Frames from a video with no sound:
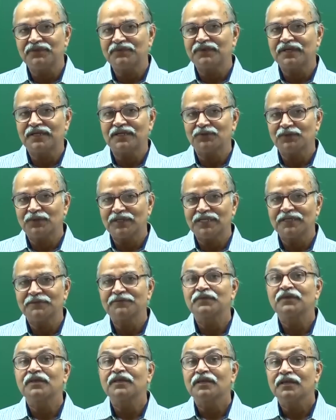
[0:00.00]
we were
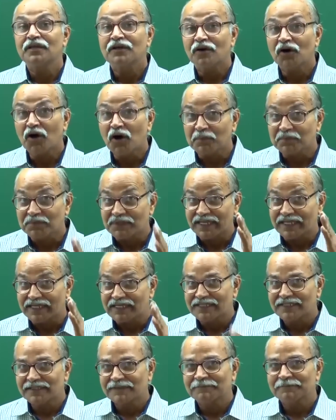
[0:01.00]
doing
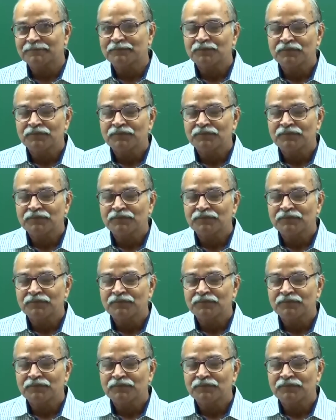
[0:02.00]
optics.